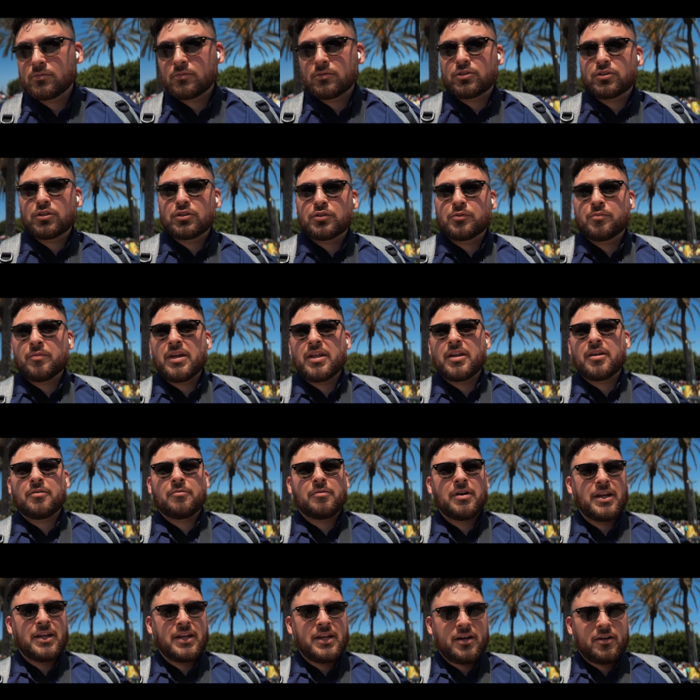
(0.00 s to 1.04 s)
Just made it
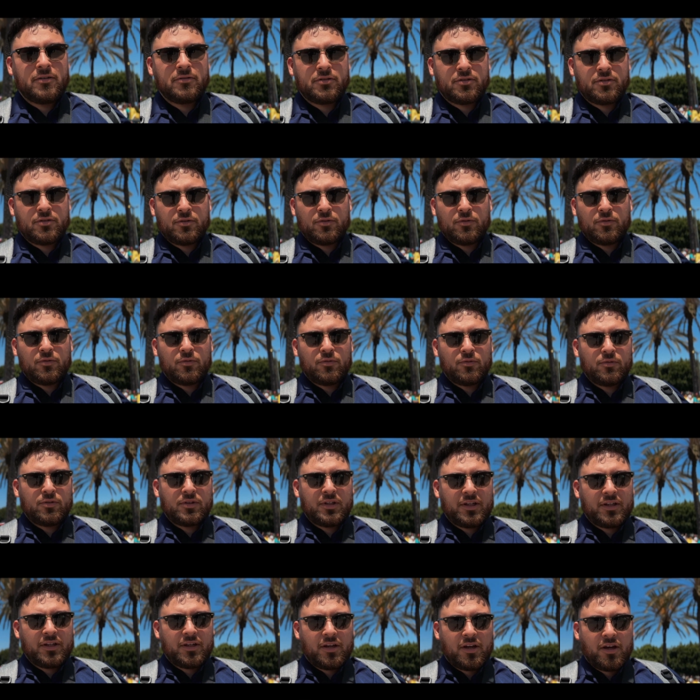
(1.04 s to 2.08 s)
right now to
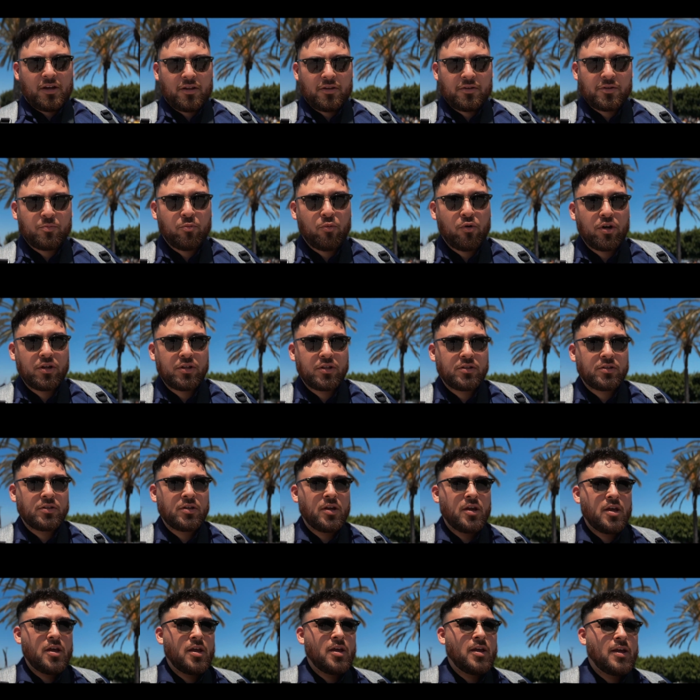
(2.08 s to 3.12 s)
Dignity Health Sports,
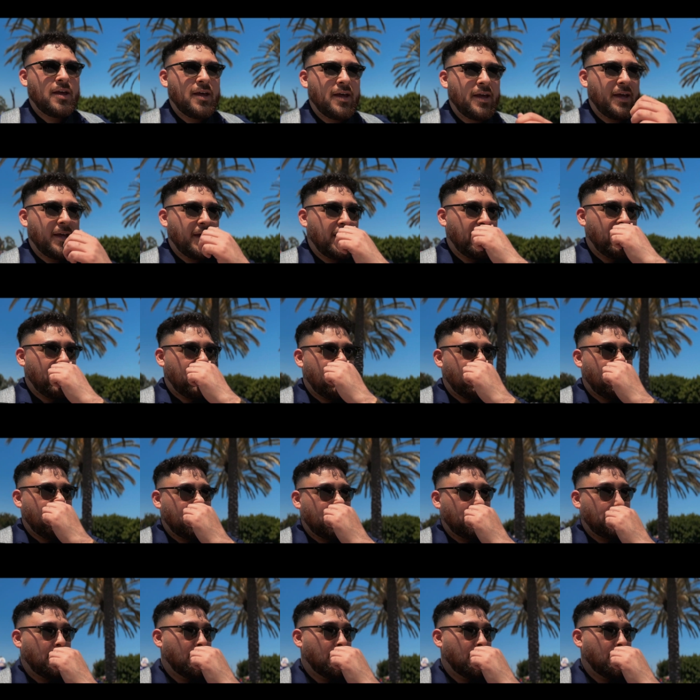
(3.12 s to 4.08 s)
and